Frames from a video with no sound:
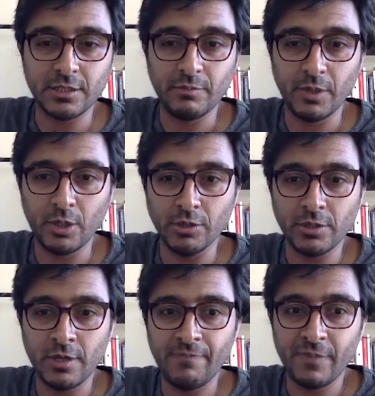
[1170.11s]
because
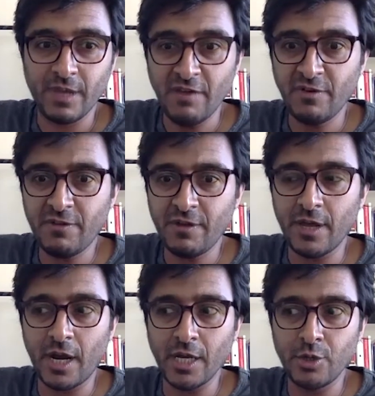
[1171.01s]
everything that
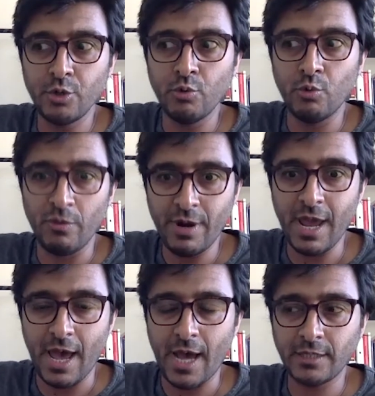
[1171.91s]
I do with
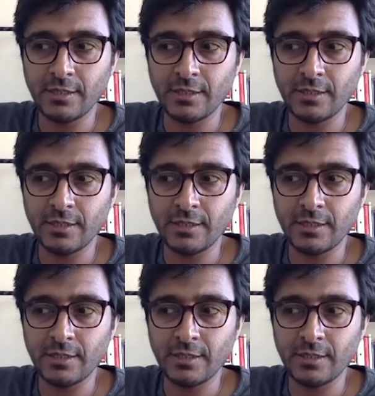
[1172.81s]
React